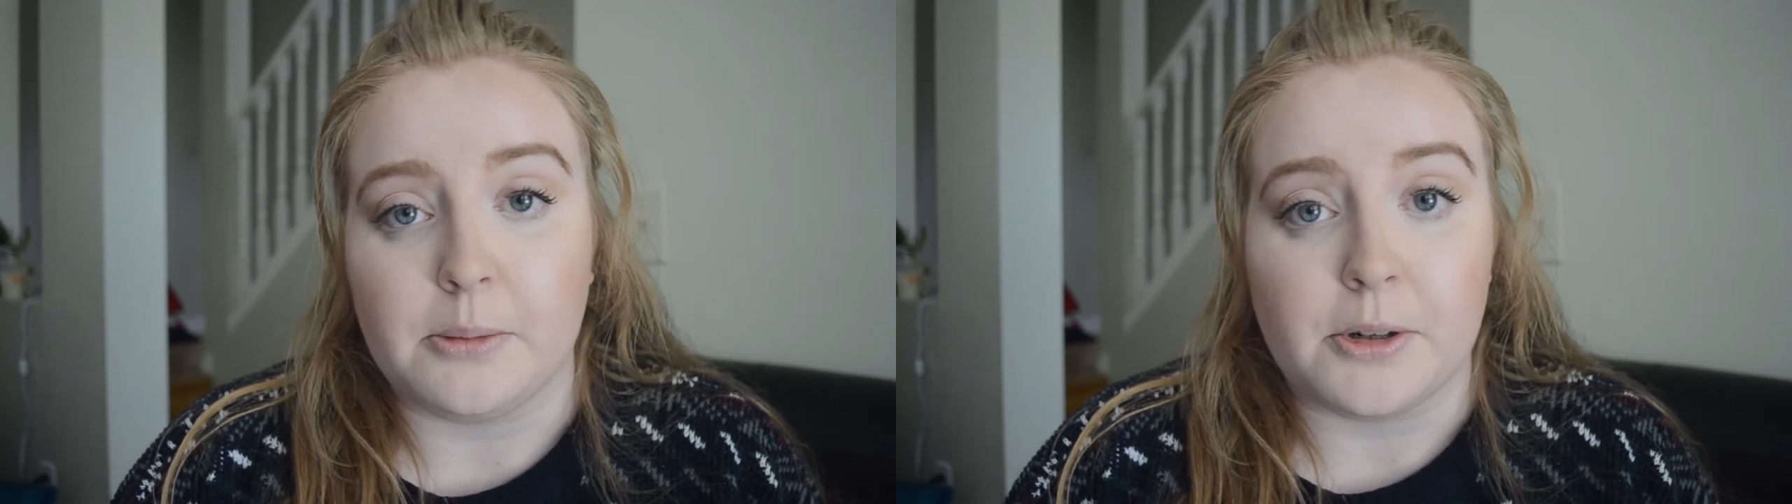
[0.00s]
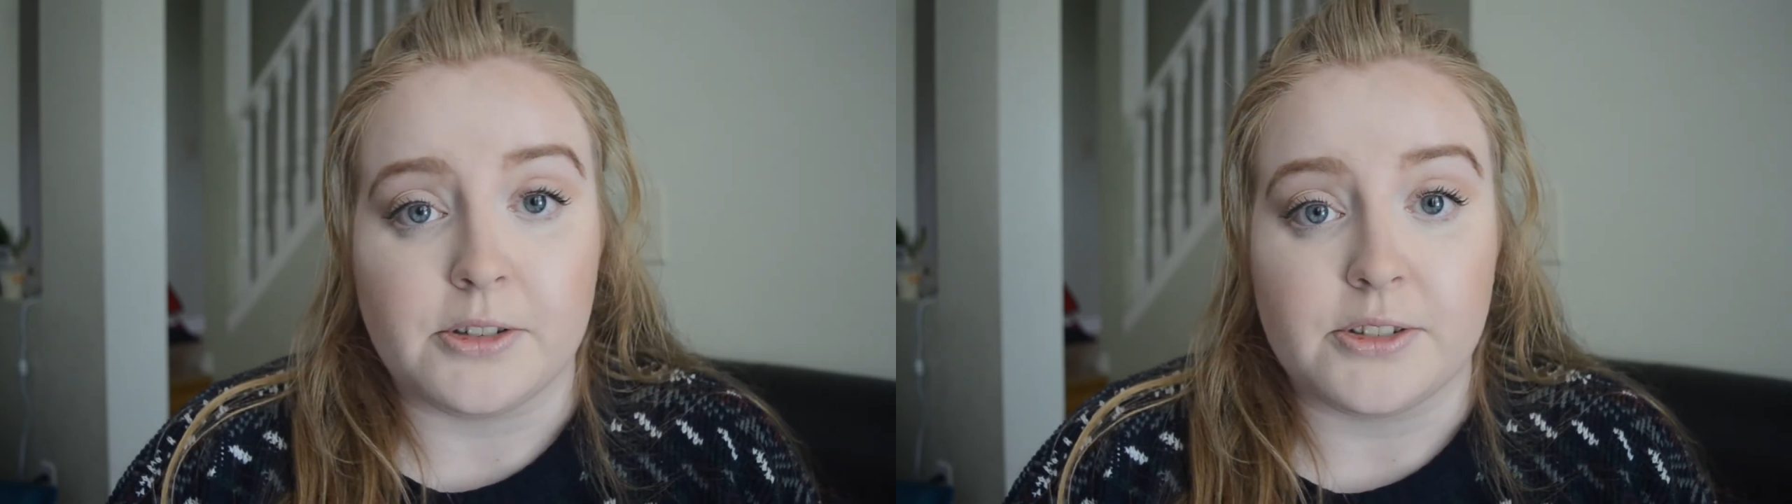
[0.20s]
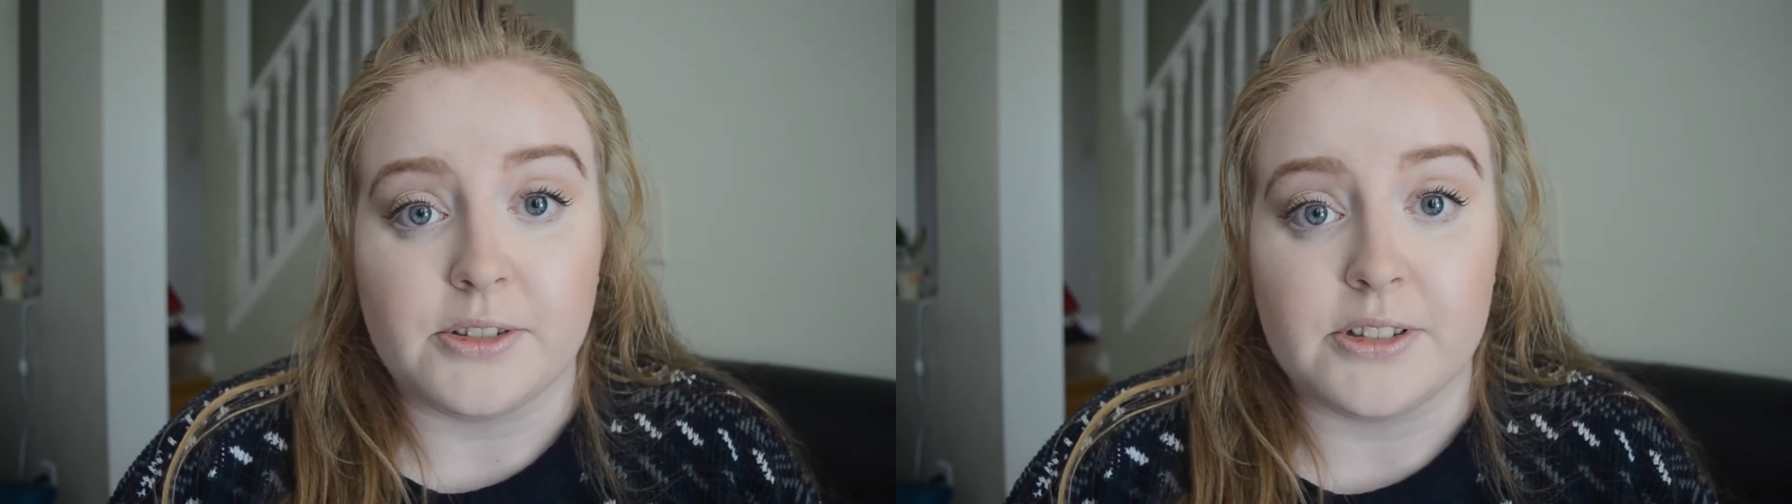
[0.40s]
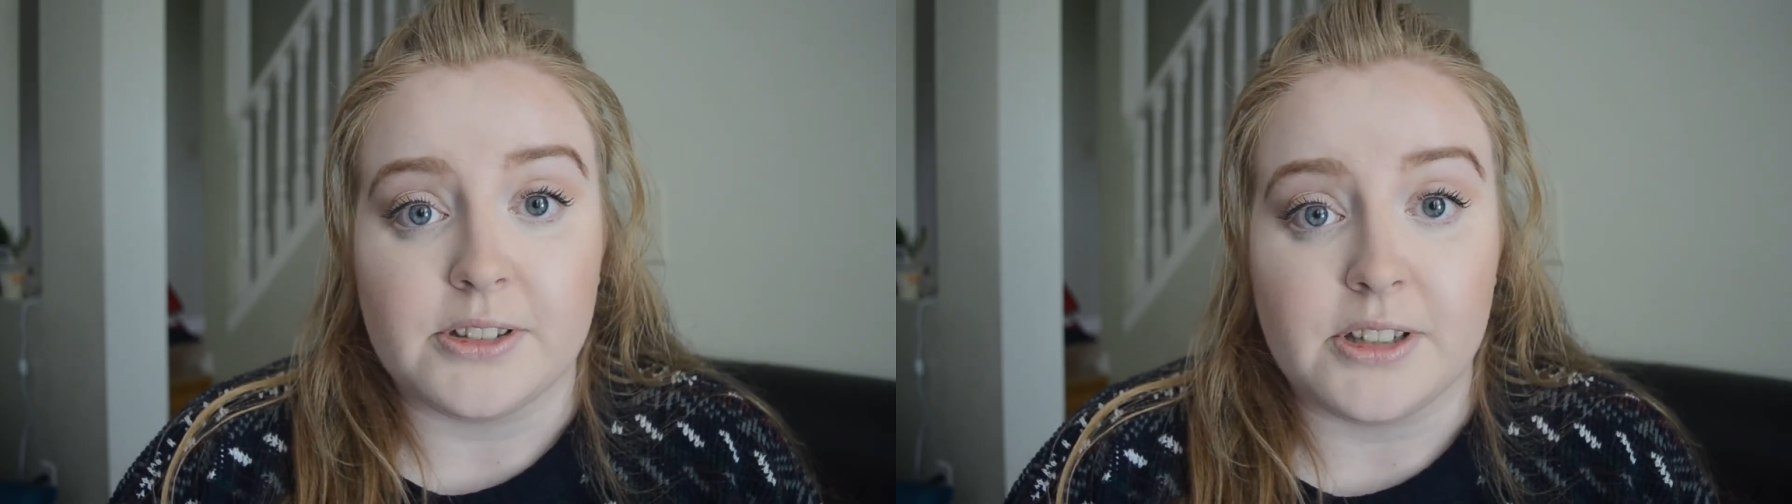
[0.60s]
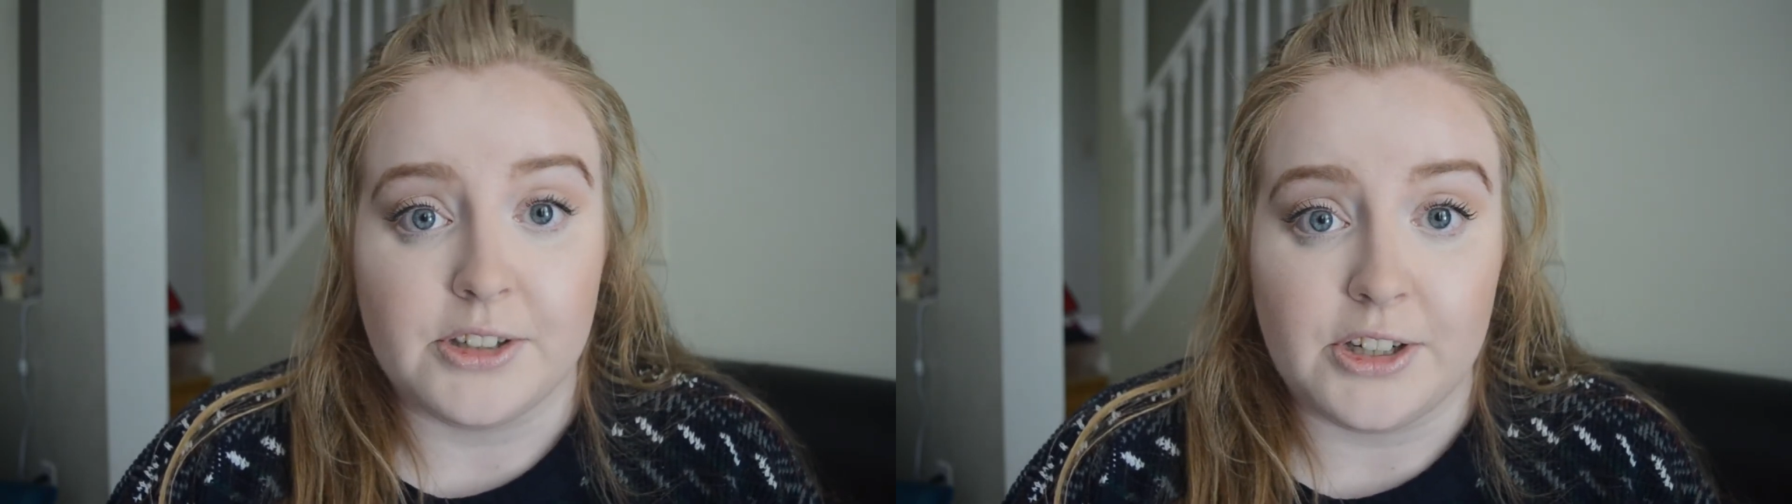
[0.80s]
personal
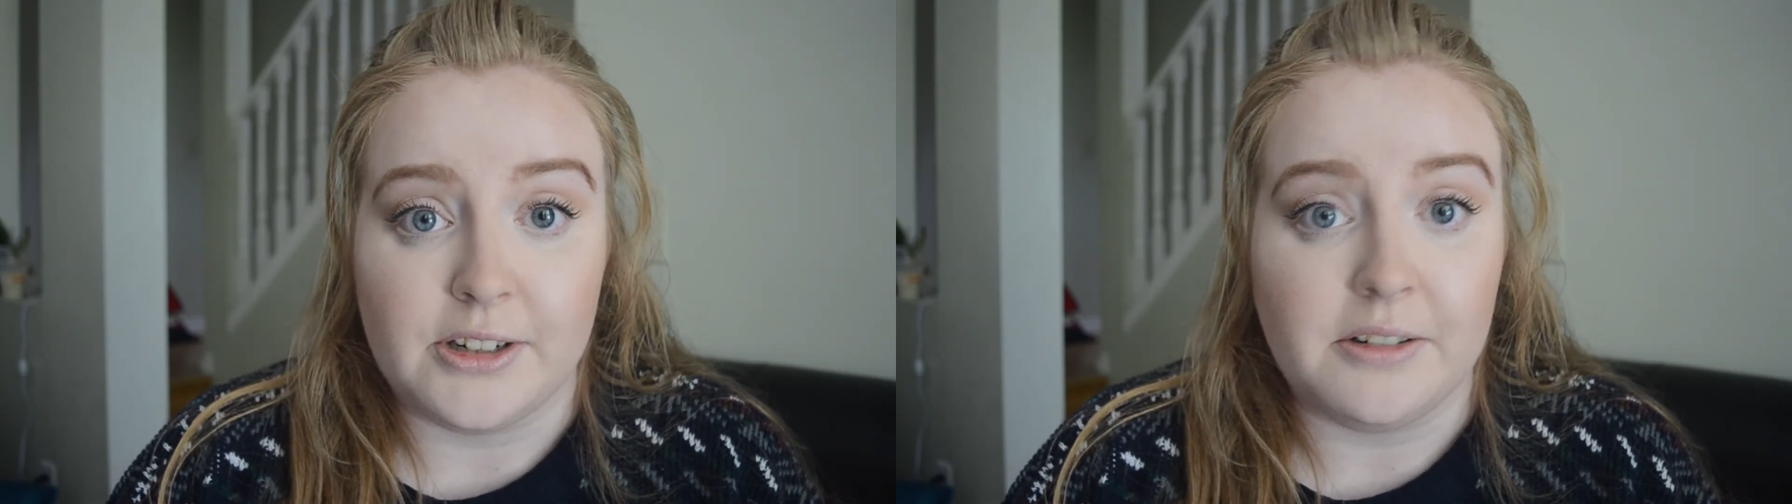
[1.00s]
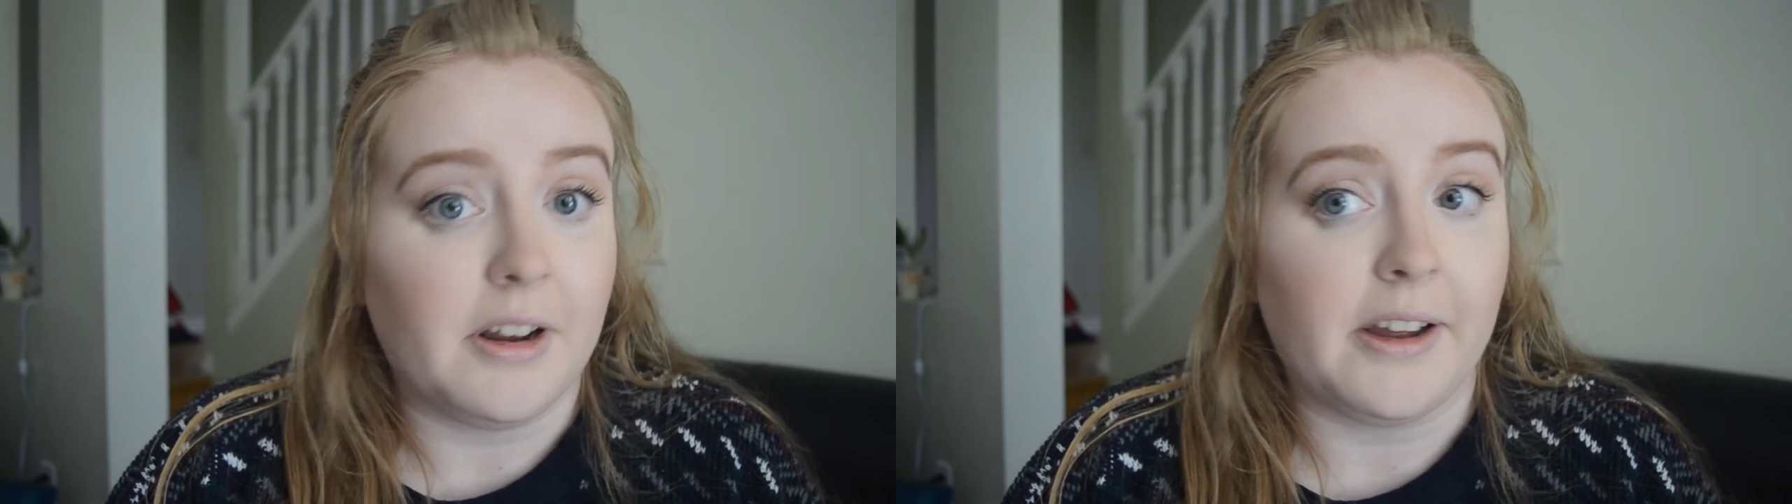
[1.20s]
decision